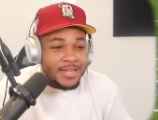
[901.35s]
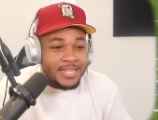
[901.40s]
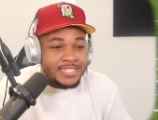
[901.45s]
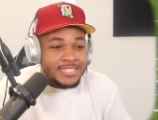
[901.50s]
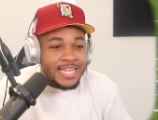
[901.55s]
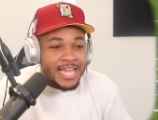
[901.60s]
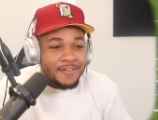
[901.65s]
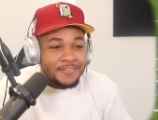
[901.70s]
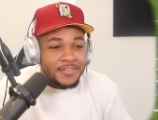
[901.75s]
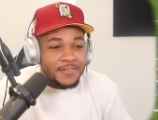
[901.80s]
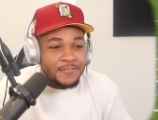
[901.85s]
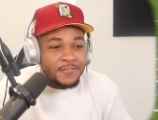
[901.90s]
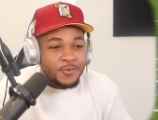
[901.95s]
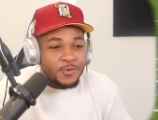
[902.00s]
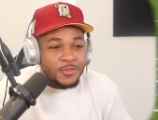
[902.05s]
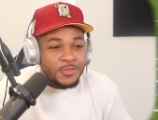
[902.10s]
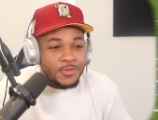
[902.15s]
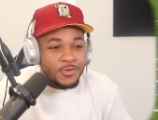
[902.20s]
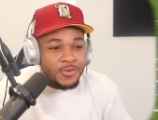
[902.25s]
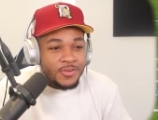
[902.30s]
and it's not even the
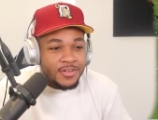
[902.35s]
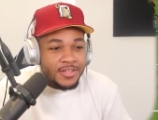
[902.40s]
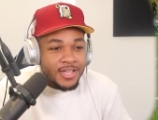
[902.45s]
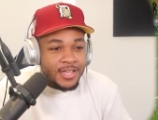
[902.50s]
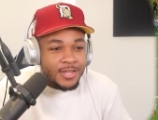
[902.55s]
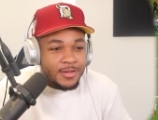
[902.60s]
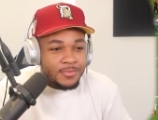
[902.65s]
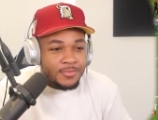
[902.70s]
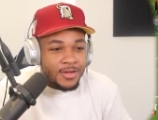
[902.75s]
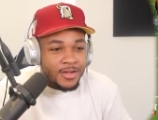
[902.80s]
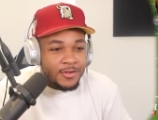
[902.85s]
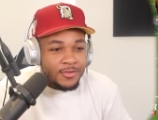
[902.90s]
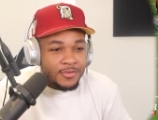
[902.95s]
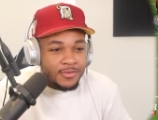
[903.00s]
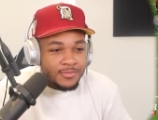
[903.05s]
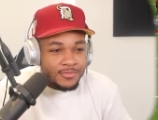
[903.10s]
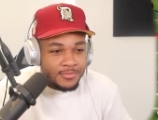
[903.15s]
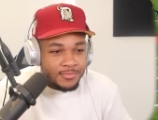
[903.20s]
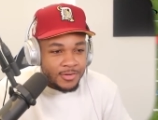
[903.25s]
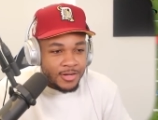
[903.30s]
fourth quarter yet, bro,
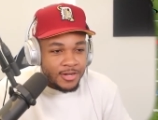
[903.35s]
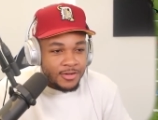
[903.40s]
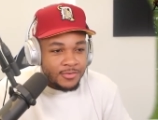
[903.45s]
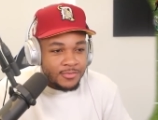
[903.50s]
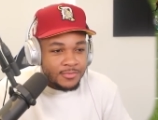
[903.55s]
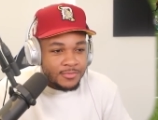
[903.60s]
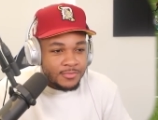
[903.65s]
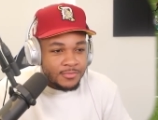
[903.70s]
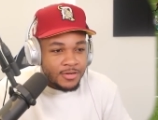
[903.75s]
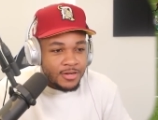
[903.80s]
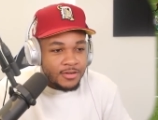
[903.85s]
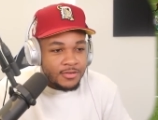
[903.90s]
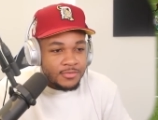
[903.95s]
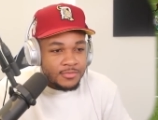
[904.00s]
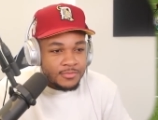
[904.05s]
bro, bro,